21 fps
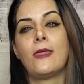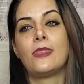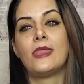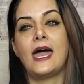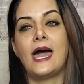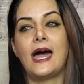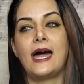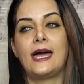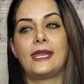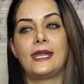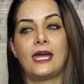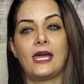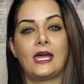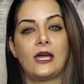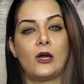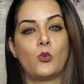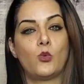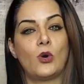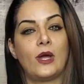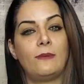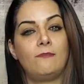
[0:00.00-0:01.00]
that
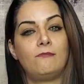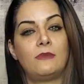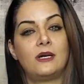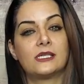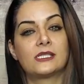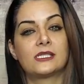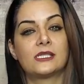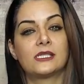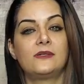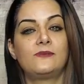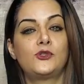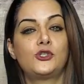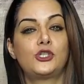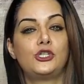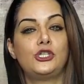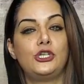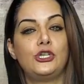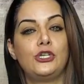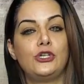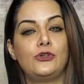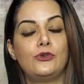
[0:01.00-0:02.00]
when Muslims
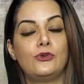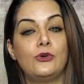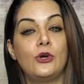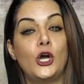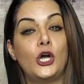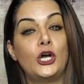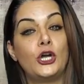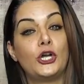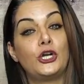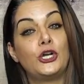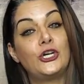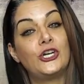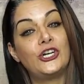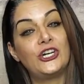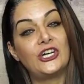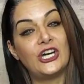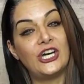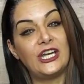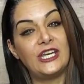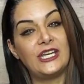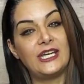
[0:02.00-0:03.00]
do
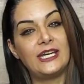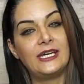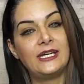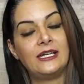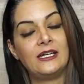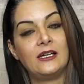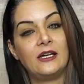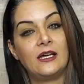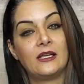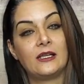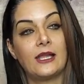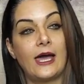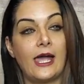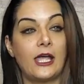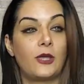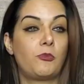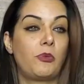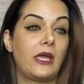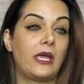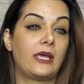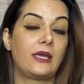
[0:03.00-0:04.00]
good,
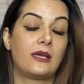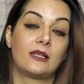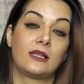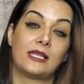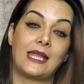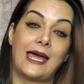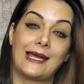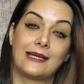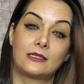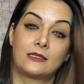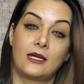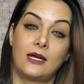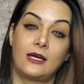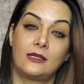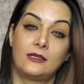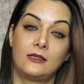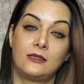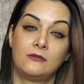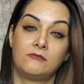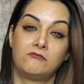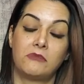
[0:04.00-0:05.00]
like being
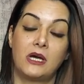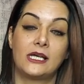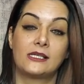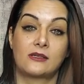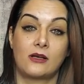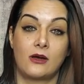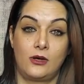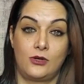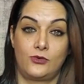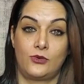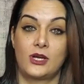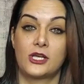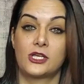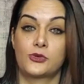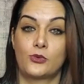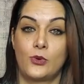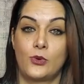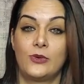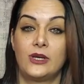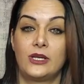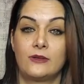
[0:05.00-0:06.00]
elected as
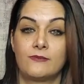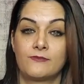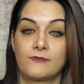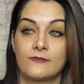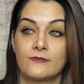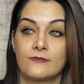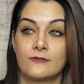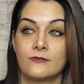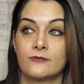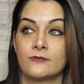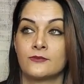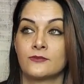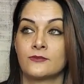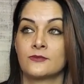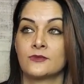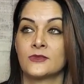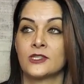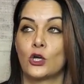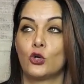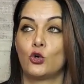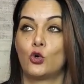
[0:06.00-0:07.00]
congresswoman
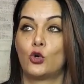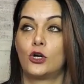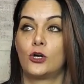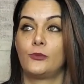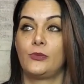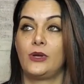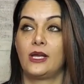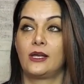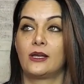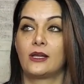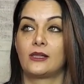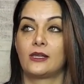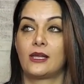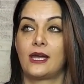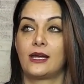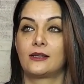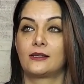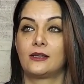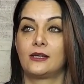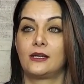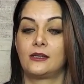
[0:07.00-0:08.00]
or being
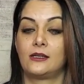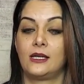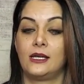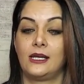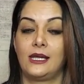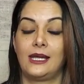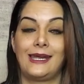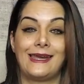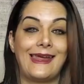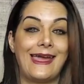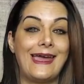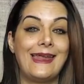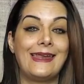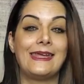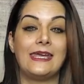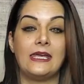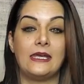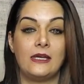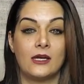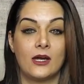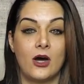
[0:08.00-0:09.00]
elected in
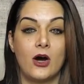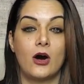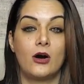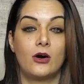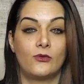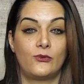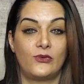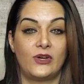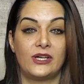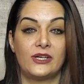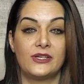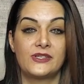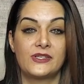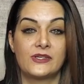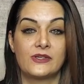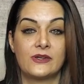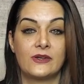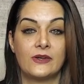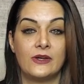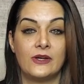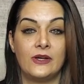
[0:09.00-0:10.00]
any
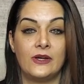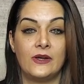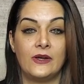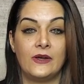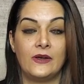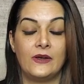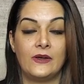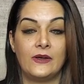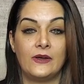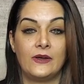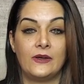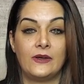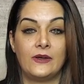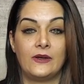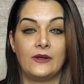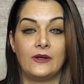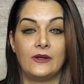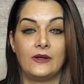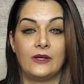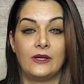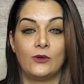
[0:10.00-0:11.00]
office,
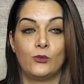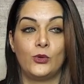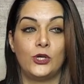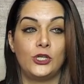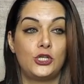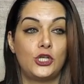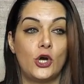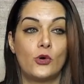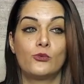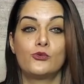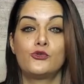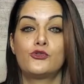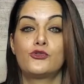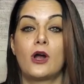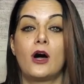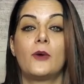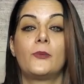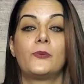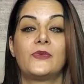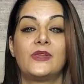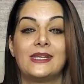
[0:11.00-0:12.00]
we don't
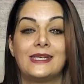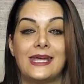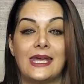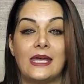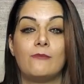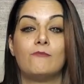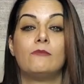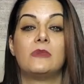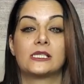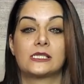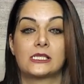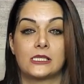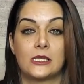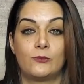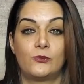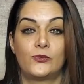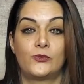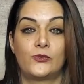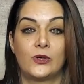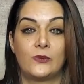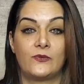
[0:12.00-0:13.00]
drop the name
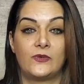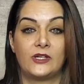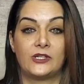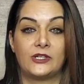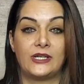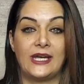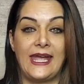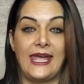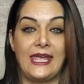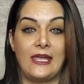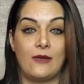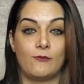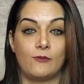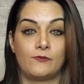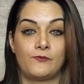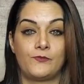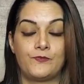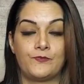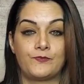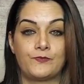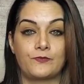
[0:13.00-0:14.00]
Muslim from their
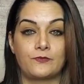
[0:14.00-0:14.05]
name?